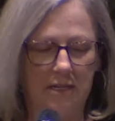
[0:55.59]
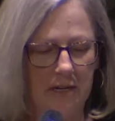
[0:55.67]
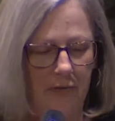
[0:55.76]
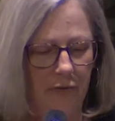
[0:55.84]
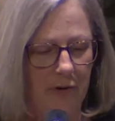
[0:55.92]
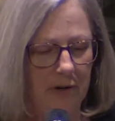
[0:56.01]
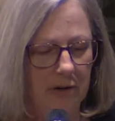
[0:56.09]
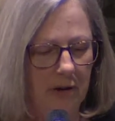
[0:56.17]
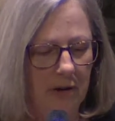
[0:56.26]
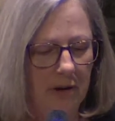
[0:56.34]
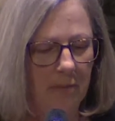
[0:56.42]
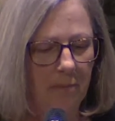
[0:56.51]
different,
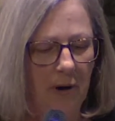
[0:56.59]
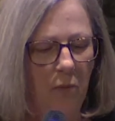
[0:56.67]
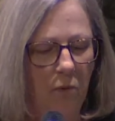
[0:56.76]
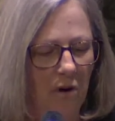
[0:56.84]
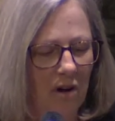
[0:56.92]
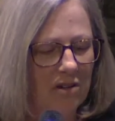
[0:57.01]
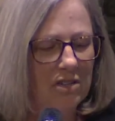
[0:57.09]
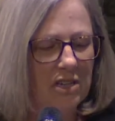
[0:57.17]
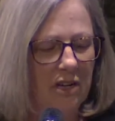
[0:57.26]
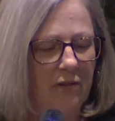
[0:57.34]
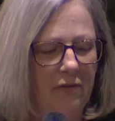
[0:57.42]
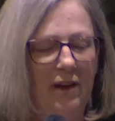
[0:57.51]
but we're all
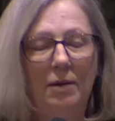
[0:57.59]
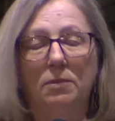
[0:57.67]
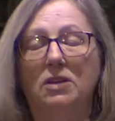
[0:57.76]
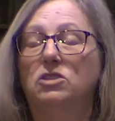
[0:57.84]
still a family.